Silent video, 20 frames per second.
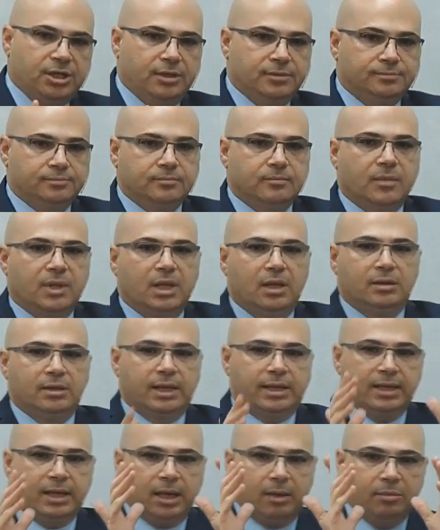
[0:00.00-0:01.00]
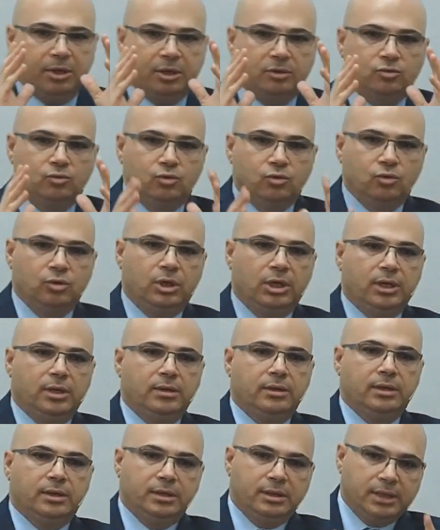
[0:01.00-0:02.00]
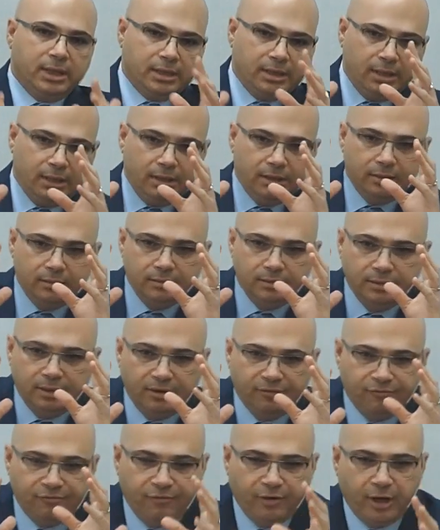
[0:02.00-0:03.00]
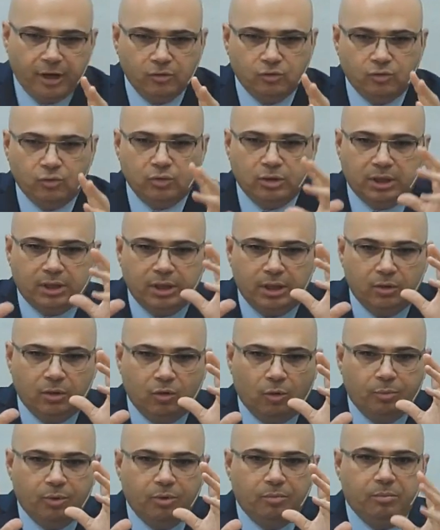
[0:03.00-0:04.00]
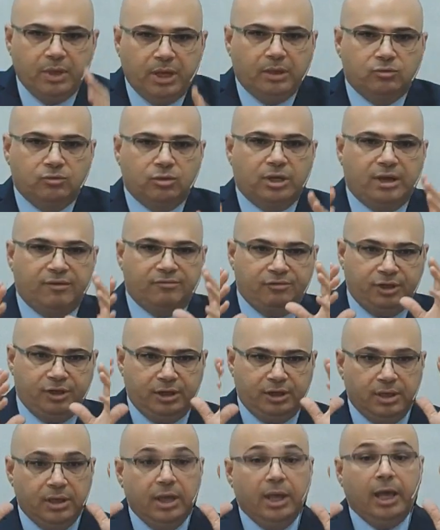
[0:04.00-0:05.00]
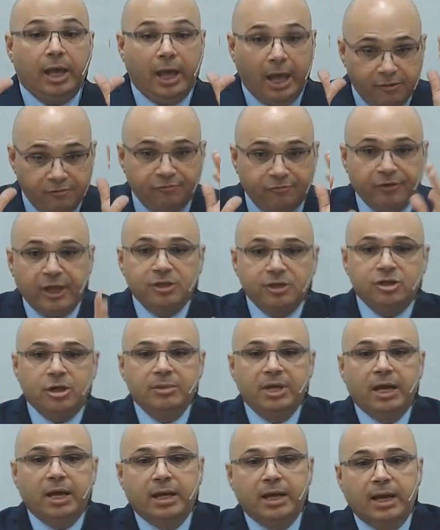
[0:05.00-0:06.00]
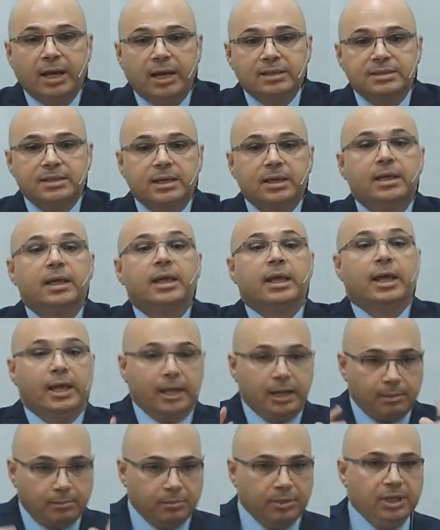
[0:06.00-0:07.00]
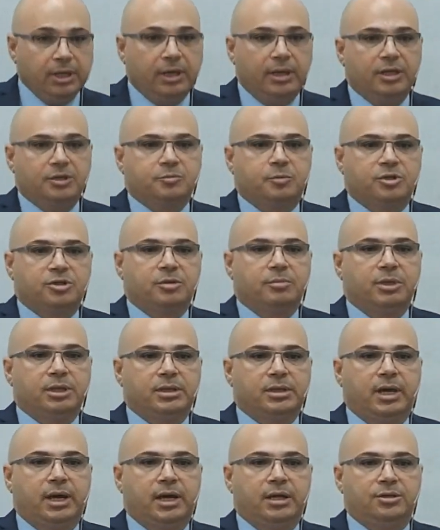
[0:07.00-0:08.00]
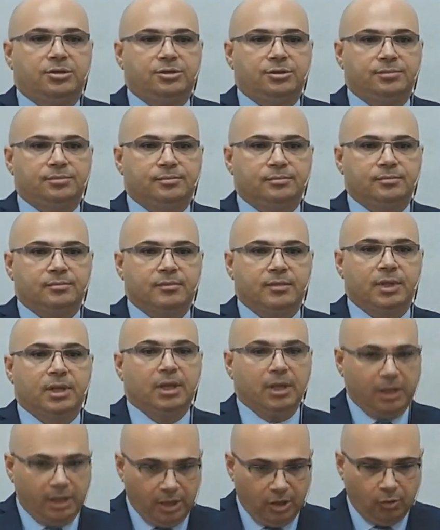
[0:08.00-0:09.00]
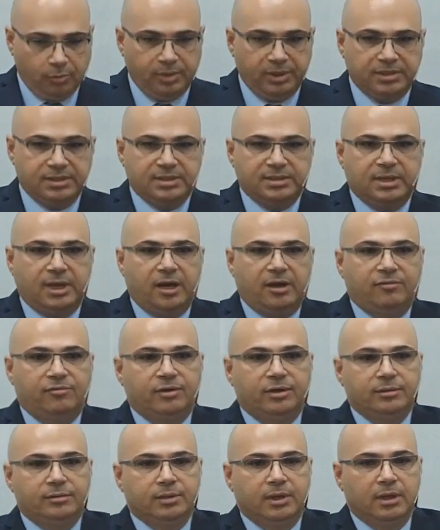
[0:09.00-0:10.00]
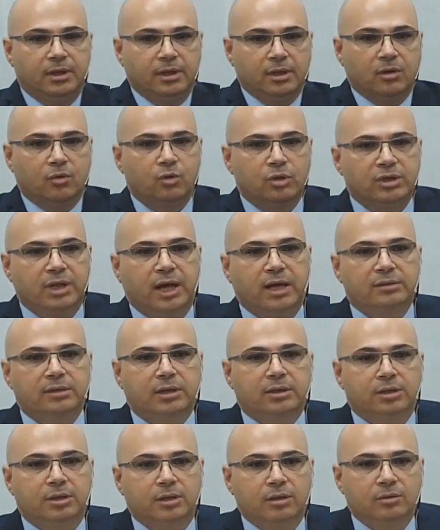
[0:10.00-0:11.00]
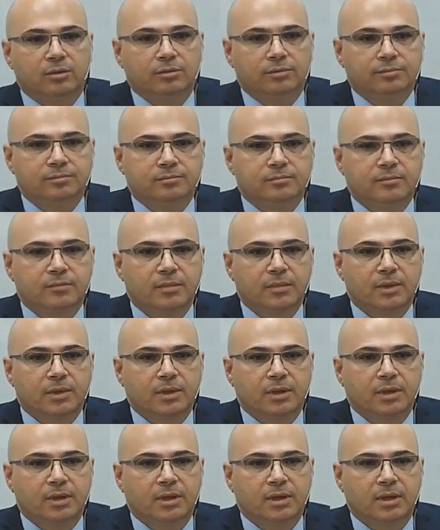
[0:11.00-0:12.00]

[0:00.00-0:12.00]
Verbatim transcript: of that gap, of that region or of that rupture that existed in front of my house, it was my responsibility. So I needed to take care of it.